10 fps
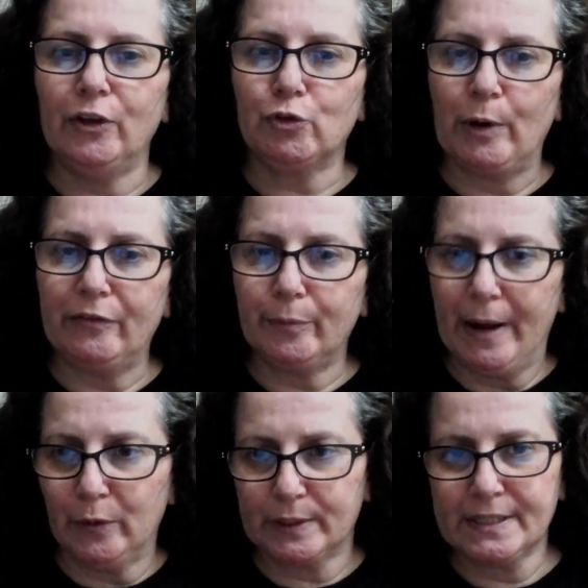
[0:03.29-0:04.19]
the Trevor
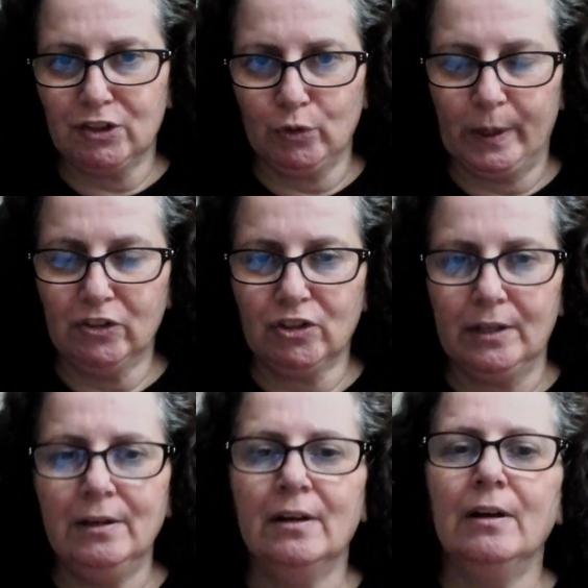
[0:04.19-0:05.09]
Bauer
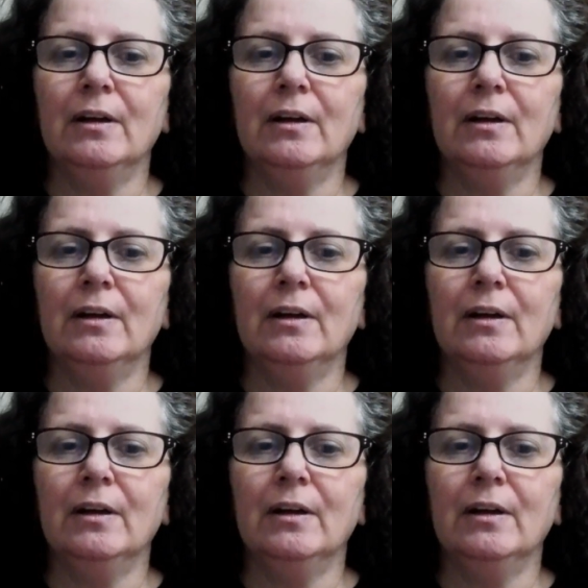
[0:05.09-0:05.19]
situation.